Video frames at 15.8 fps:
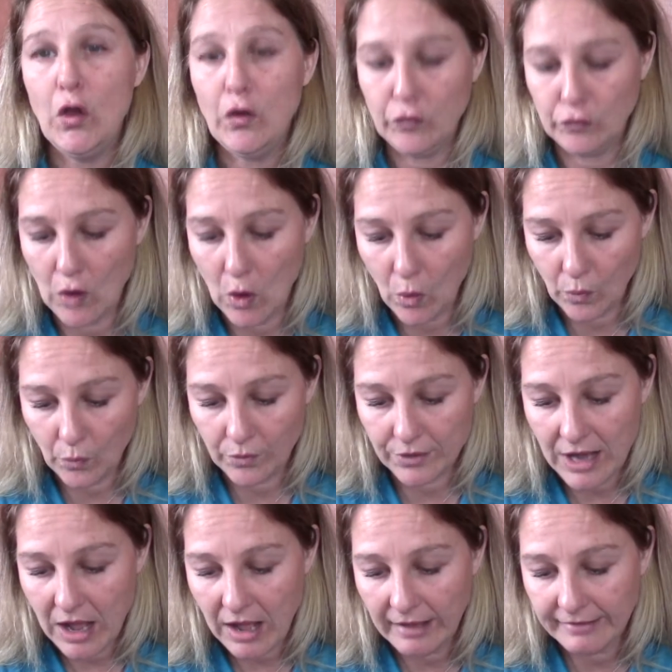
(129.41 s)
So
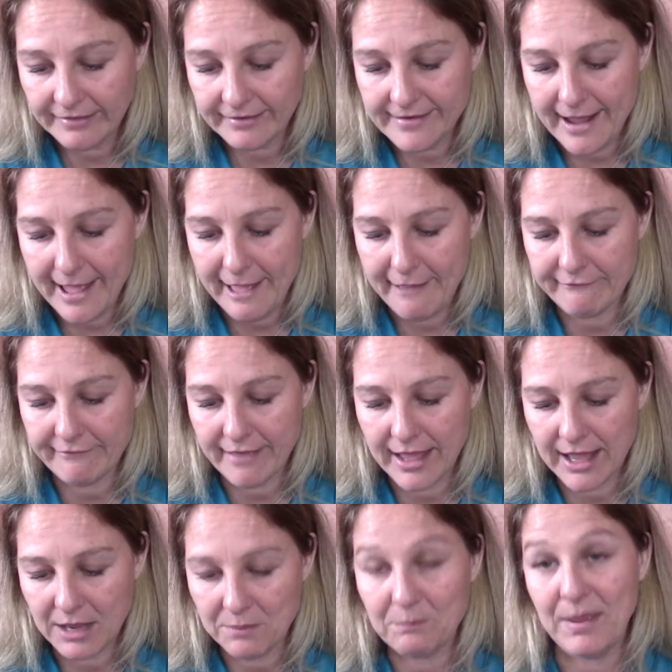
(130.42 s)
now I didn't have
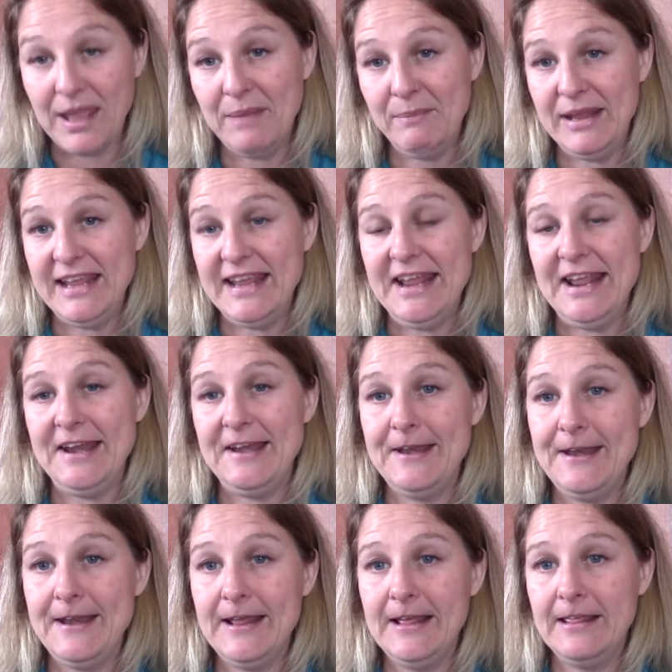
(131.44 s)
a
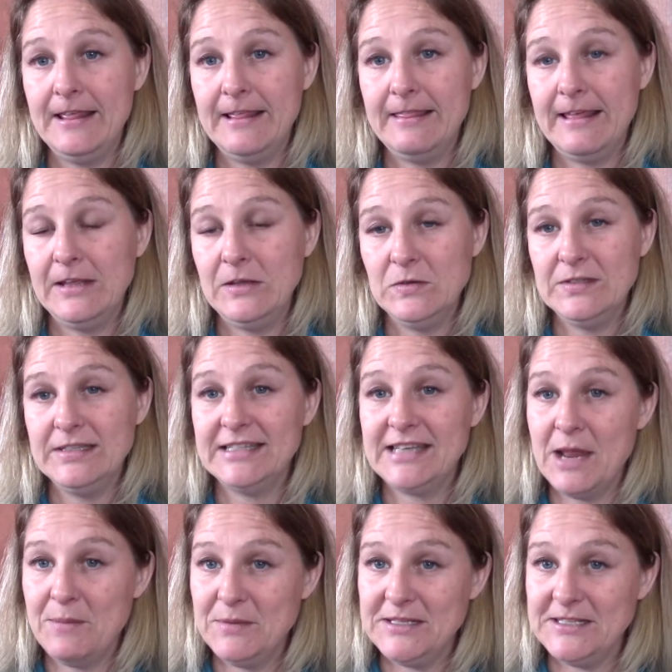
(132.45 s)
baby that uses
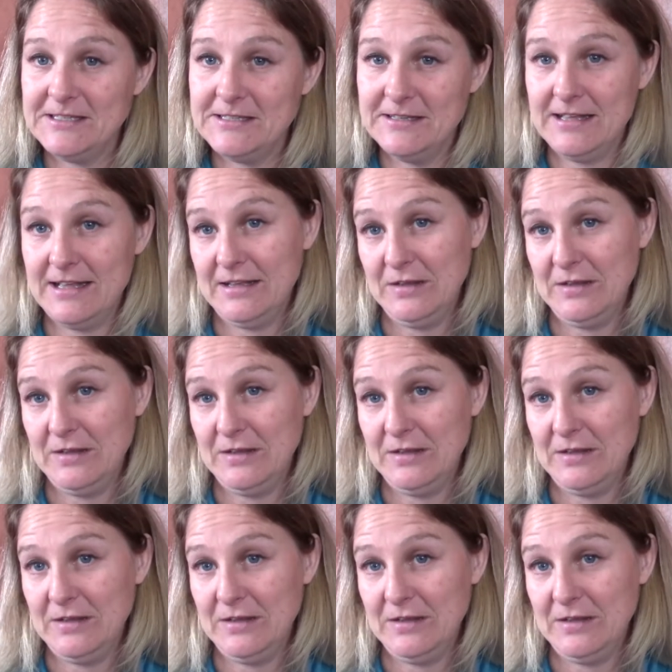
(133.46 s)
nappies